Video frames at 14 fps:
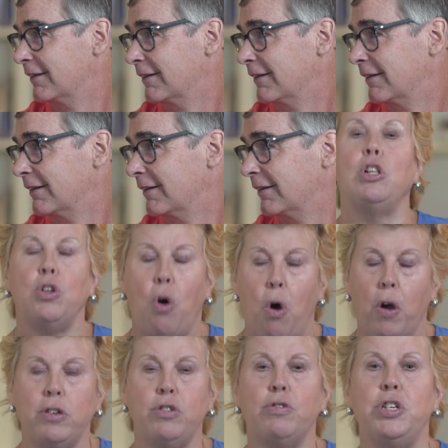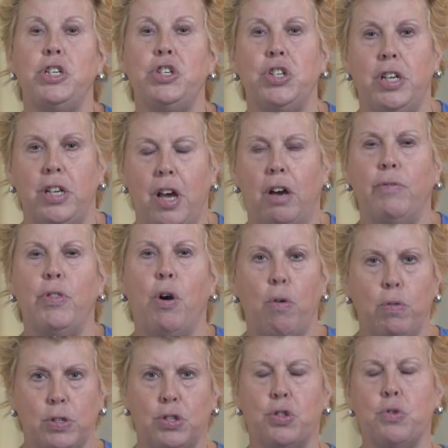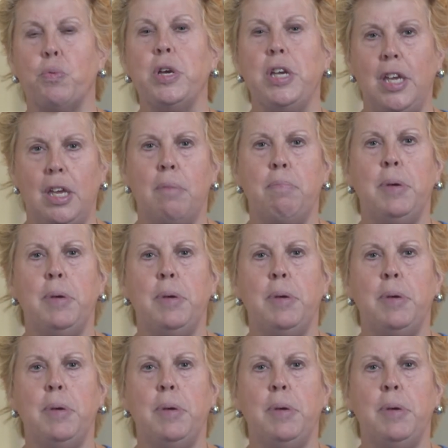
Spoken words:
There's a long tradition of those 3